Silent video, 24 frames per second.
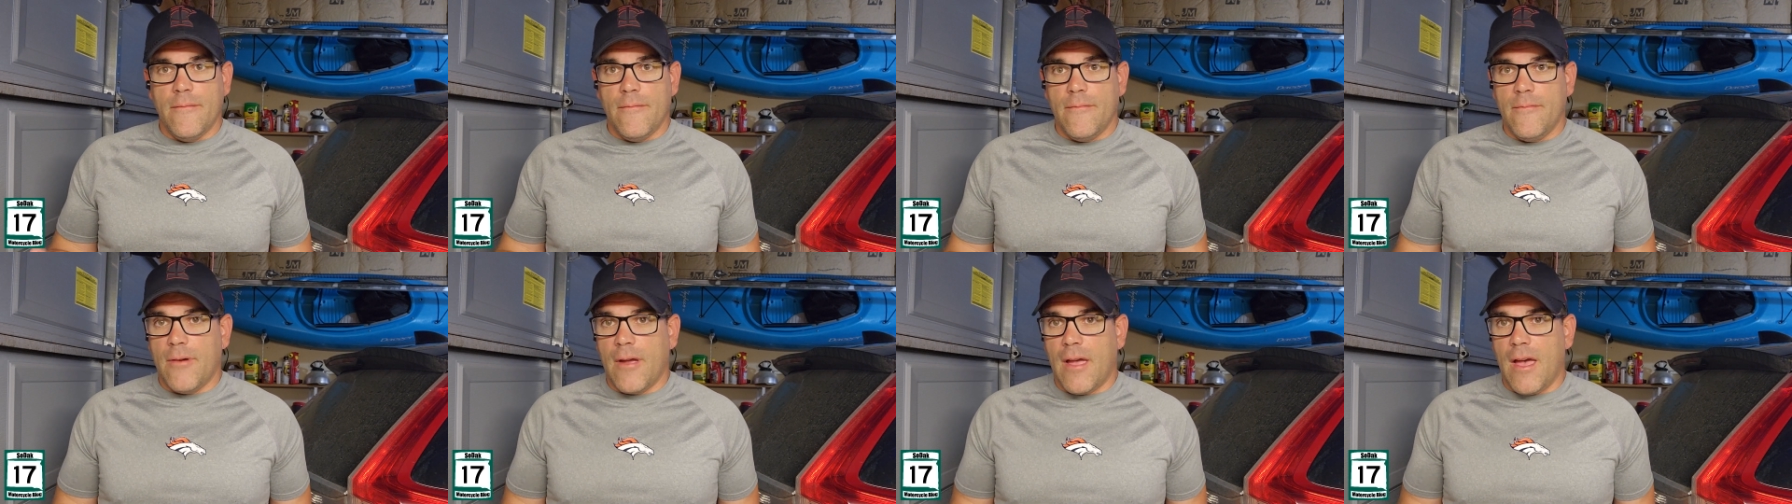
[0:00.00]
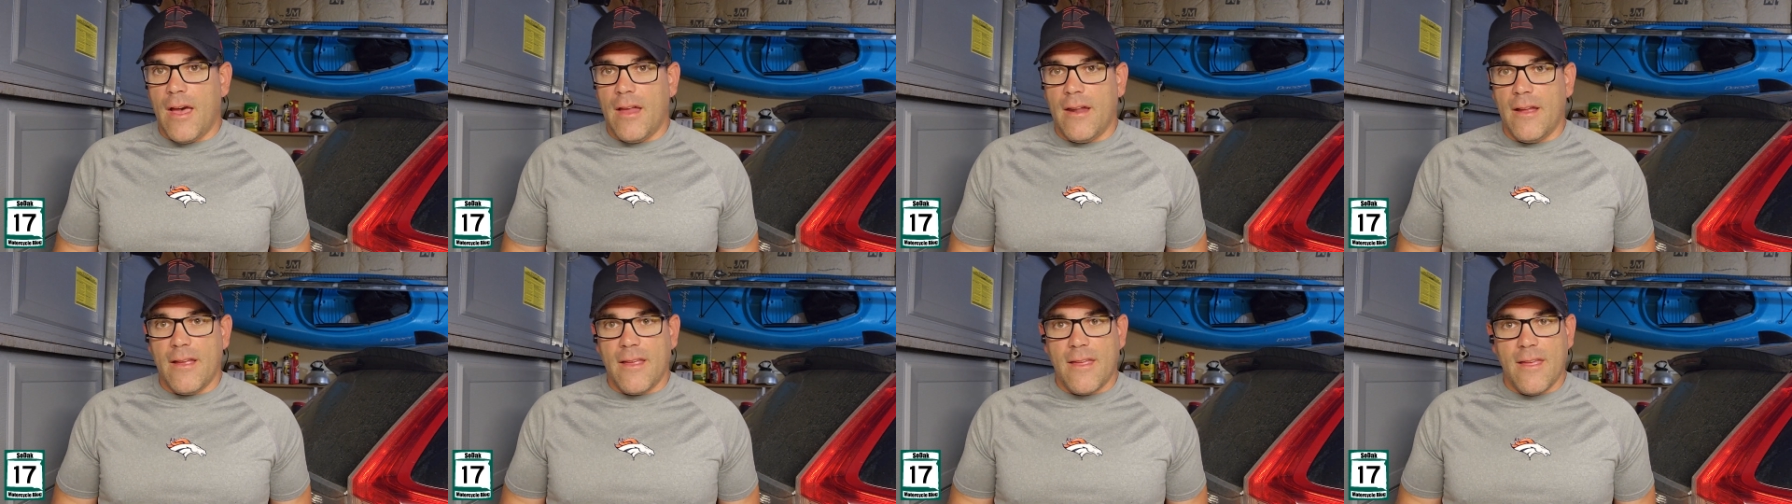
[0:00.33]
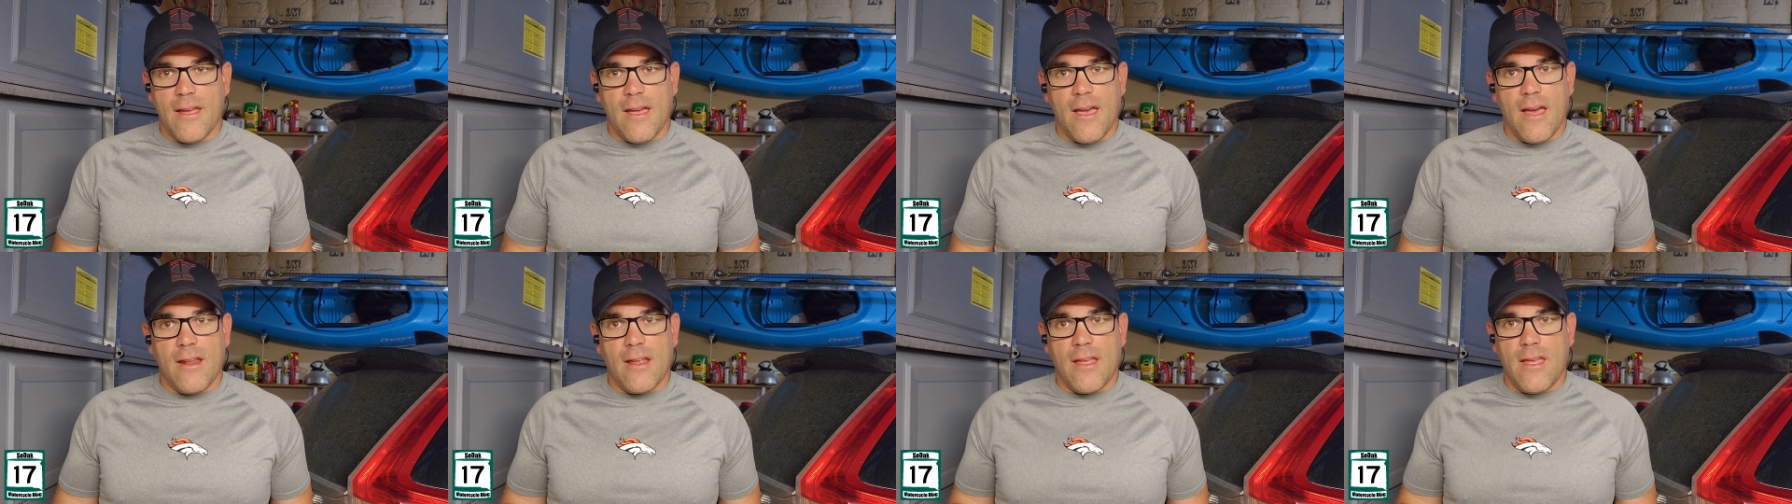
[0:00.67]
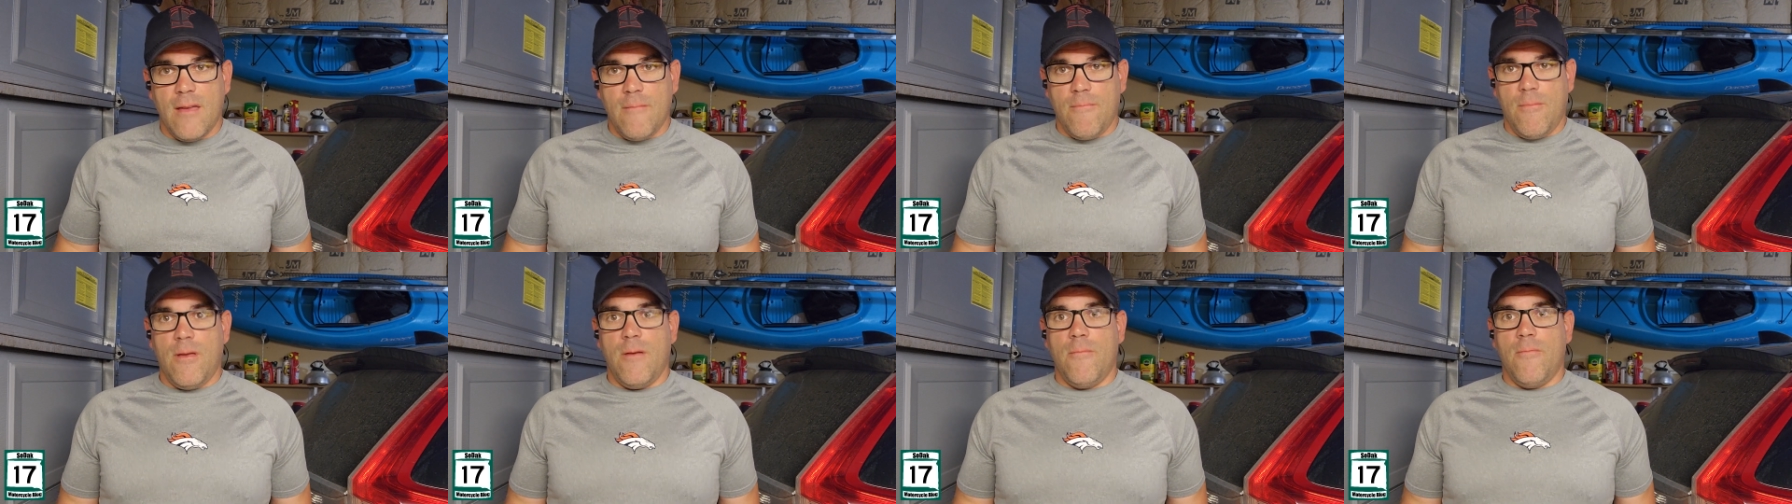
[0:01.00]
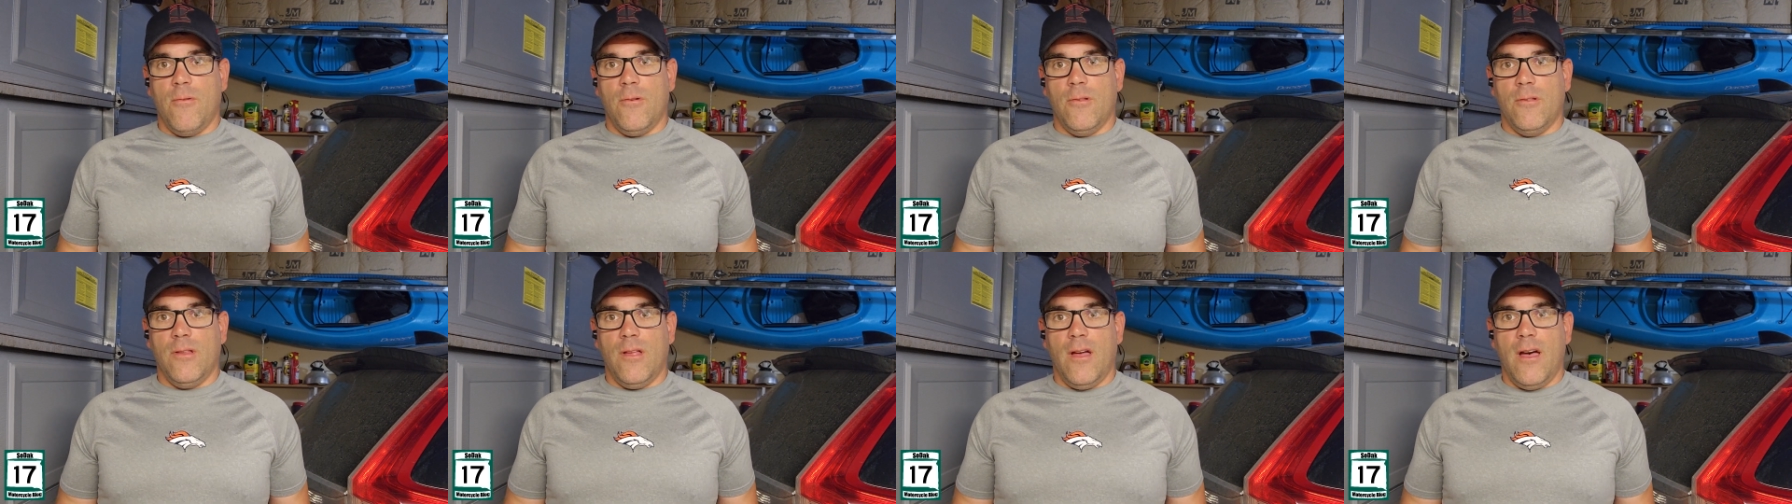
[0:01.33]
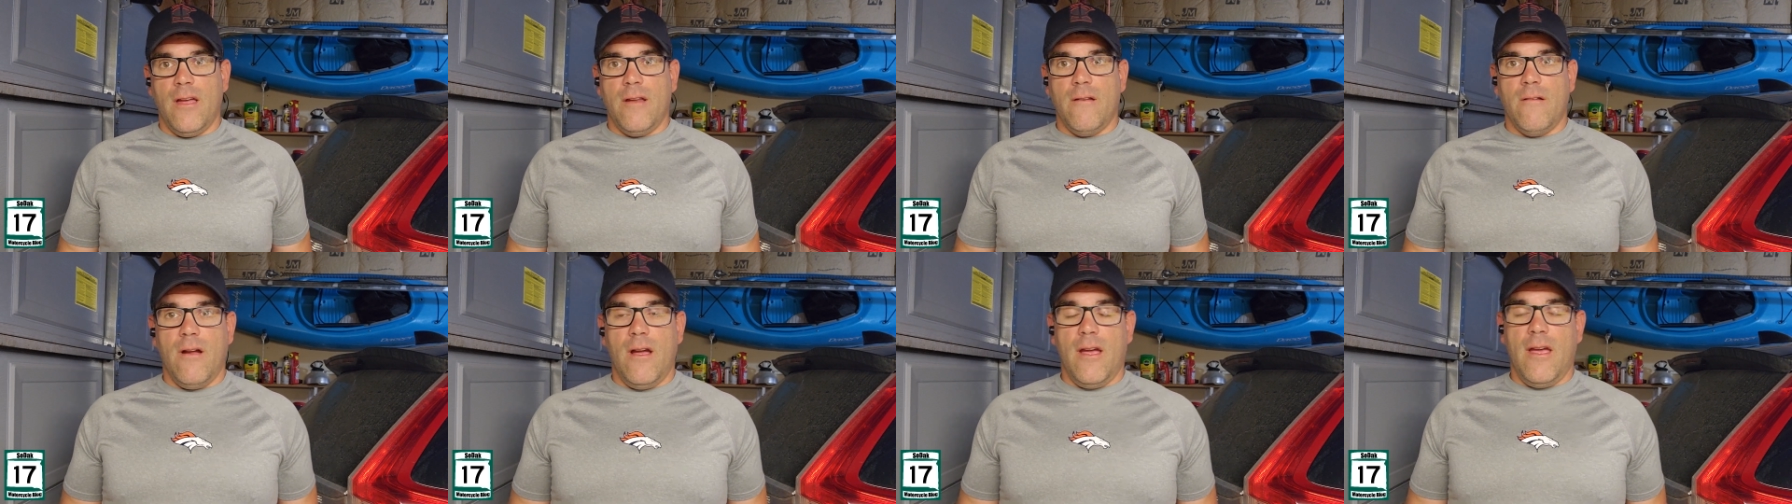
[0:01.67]
we gotta you gotta keep people in
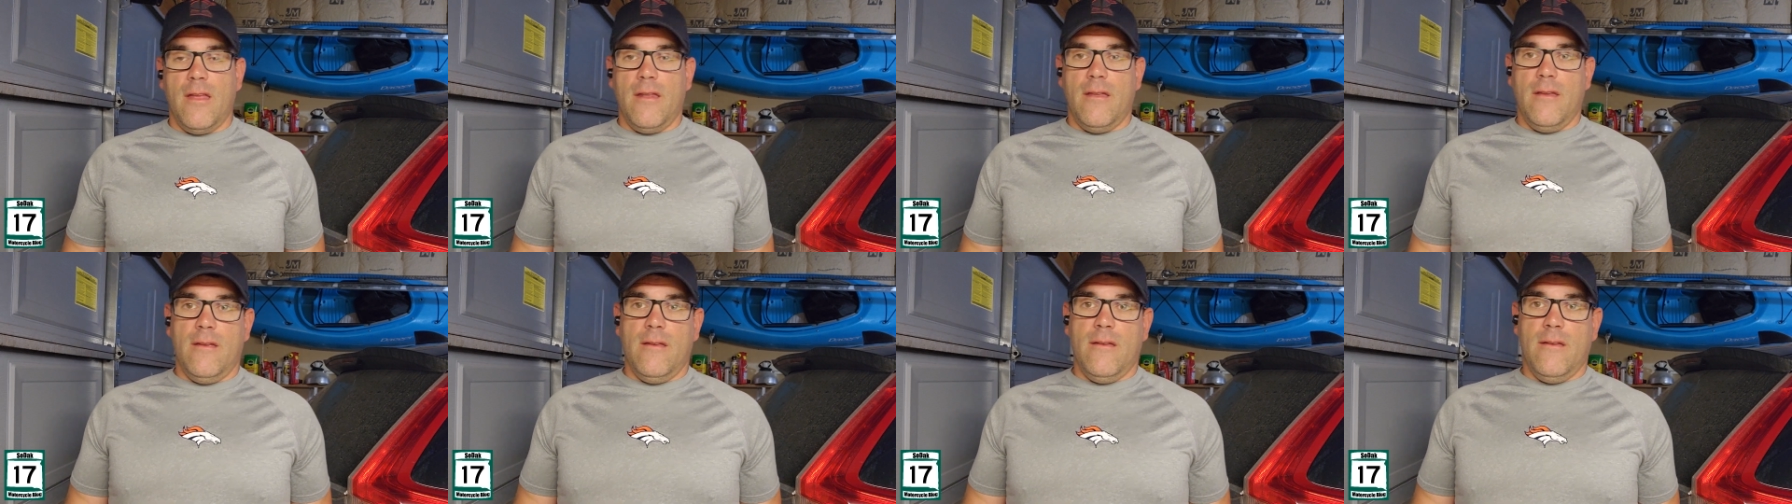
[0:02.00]
line, right?